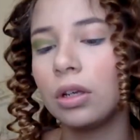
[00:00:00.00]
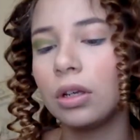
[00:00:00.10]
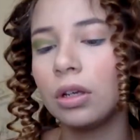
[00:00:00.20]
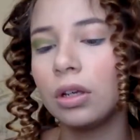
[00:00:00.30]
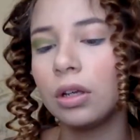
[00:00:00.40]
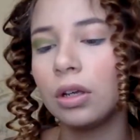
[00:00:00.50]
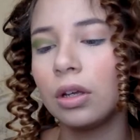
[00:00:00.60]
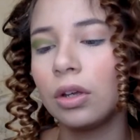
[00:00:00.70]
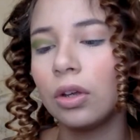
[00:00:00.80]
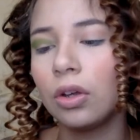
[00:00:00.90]

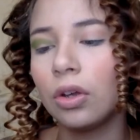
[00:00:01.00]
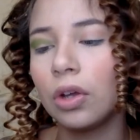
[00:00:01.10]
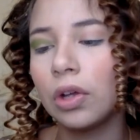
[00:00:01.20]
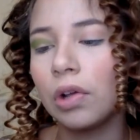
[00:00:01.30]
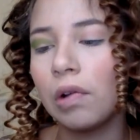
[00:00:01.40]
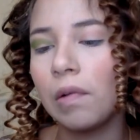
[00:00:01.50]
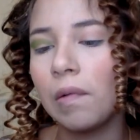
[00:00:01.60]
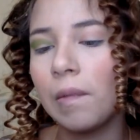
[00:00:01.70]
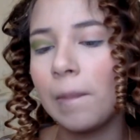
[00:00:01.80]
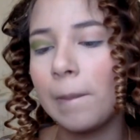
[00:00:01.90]

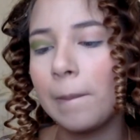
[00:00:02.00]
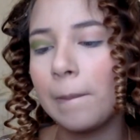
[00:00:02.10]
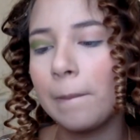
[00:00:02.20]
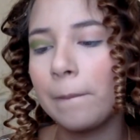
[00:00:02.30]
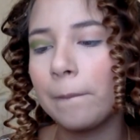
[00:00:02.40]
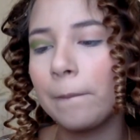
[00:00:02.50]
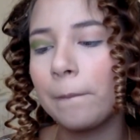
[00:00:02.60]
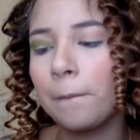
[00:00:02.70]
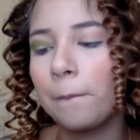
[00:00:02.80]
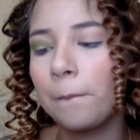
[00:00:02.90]

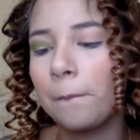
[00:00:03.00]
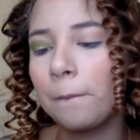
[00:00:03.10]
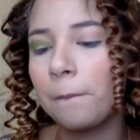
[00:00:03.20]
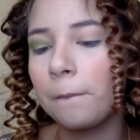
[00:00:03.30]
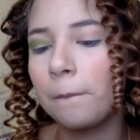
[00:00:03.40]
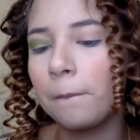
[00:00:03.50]
[no speech]